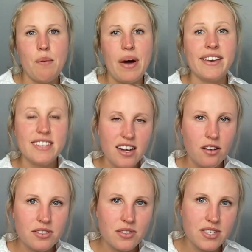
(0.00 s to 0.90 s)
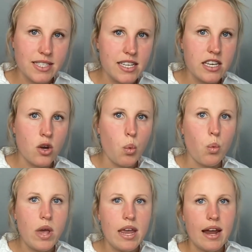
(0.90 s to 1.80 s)
I did also see
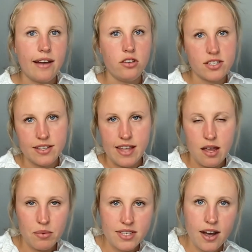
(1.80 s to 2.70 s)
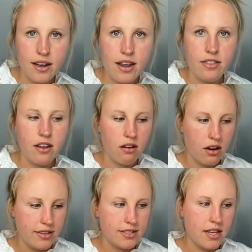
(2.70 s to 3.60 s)
when I looked on the Amazon, there
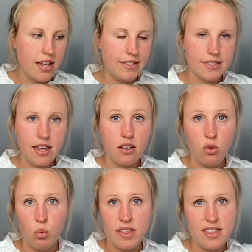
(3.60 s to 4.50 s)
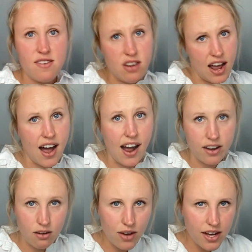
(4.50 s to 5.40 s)
is a scale with even
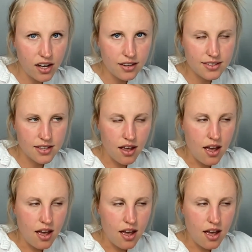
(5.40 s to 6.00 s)
higher ratings,